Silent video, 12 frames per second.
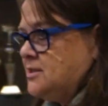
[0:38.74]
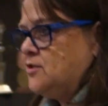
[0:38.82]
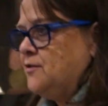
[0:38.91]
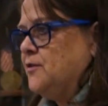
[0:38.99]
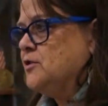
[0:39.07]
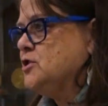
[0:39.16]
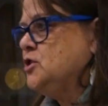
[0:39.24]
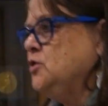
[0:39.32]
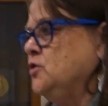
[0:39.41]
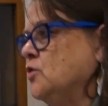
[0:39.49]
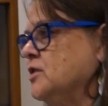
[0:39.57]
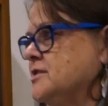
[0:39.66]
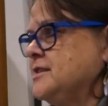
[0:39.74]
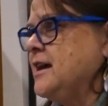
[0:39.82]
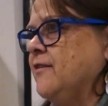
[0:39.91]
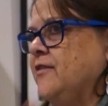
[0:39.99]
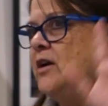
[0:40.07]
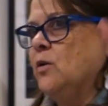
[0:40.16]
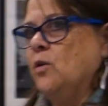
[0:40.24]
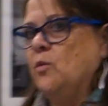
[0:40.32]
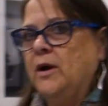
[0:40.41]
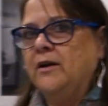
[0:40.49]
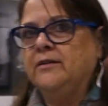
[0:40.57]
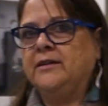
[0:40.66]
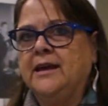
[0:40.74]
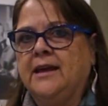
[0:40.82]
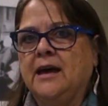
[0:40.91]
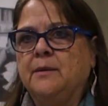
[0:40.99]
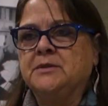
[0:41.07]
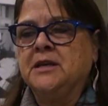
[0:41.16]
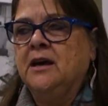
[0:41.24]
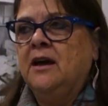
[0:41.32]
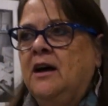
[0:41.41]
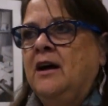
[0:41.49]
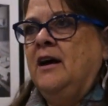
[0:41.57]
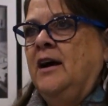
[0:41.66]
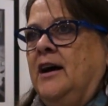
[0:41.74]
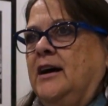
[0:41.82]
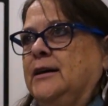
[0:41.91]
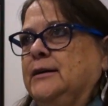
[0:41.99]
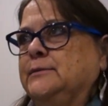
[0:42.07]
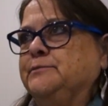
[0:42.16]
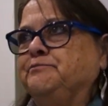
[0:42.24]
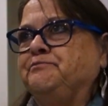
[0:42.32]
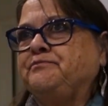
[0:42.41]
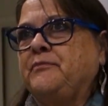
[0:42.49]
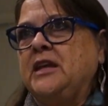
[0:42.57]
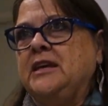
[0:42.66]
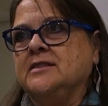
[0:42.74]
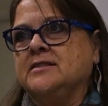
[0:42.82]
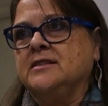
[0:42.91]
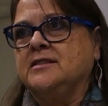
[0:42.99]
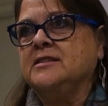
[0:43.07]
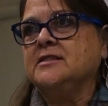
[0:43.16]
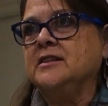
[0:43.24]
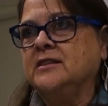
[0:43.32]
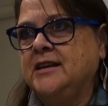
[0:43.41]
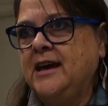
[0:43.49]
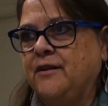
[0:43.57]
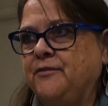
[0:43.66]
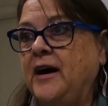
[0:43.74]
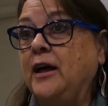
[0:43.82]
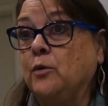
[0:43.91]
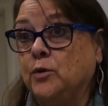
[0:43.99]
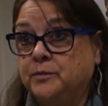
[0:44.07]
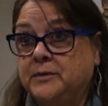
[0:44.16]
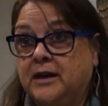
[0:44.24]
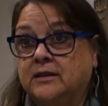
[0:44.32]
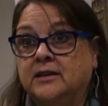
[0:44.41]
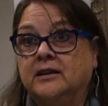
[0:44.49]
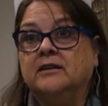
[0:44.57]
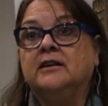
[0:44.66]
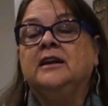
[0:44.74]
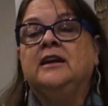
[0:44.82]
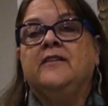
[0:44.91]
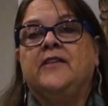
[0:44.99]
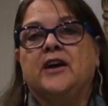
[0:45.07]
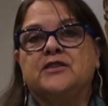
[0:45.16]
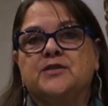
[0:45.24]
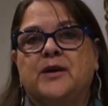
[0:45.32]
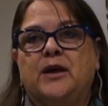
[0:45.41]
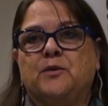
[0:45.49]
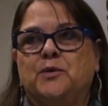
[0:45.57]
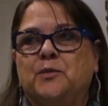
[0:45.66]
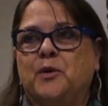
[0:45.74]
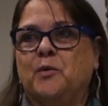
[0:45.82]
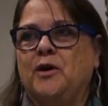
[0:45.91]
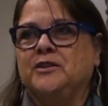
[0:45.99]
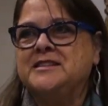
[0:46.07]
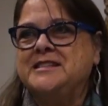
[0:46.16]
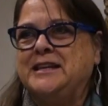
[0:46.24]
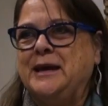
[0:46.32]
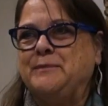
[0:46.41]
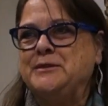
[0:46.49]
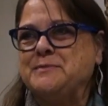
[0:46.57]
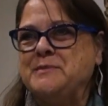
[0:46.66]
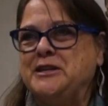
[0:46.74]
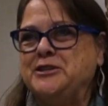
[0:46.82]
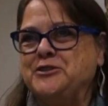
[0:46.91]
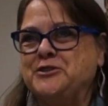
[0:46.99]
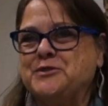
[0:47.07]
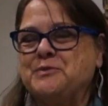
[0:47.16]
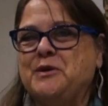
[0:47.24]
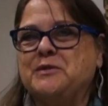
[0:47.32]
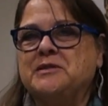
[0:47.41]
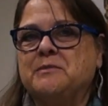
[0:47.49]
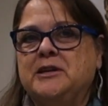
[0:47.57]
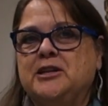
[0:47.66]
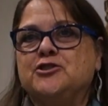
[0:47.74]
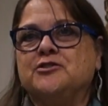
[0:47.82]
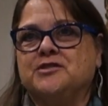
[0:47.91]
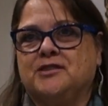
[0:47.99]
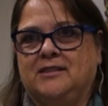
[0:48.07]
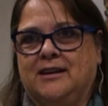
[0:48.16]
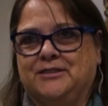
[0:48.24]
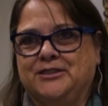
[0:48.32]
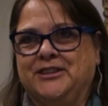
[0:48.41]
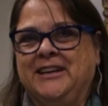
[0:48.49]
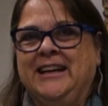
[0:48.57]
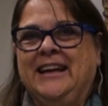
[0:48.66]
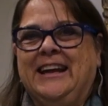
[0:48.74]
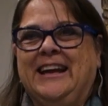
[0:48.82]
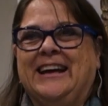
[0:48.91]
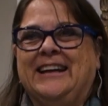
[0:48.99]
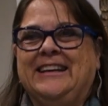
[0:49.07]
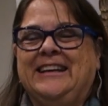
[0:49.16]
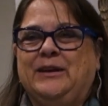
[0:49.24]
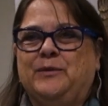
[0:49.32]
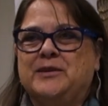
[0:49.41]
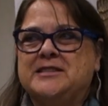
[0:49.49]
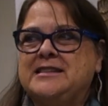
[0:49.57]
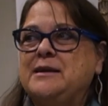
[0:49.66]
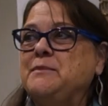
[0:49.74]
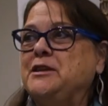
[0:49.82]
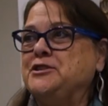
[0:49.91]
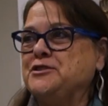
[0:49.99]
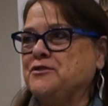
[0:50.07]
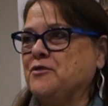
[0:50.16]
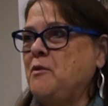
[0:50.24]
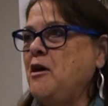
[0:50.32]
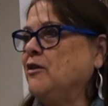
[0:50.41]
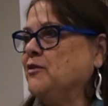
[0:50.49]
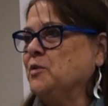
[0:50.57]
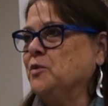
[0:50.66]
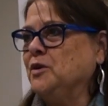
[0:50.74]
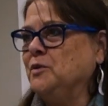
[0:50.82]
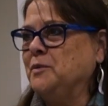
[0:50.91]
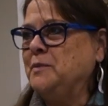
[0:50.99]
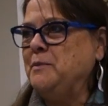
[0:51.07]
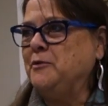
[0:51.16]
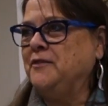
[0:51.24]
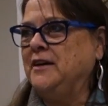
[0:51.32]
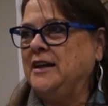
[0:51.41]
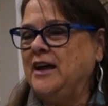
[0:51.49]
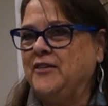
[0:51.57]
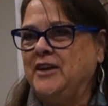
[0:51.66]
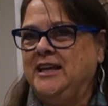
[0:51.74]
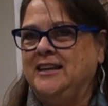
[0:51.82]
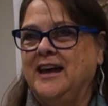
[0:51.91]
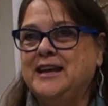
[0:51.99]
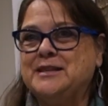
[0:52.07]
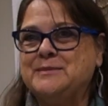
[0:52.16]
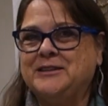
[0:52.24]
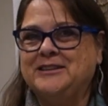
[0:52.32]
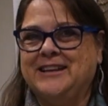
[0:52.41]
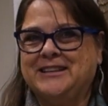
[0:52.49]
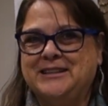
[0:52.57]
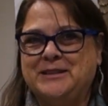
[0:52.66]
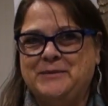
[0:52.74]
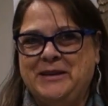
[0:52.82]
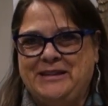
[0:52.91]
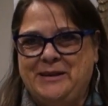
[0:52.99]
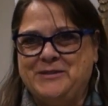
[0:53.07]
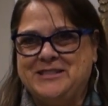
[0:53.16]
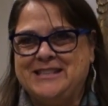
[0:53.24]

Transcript: So the first two doors down there were where they kept, his assistant had a file room down there. They also had a room where Walt Disney kept his miniatures. Walt was a miniatures collector, and he was sent miniatures from all over the world. When people found out that he liked them and collected them, they would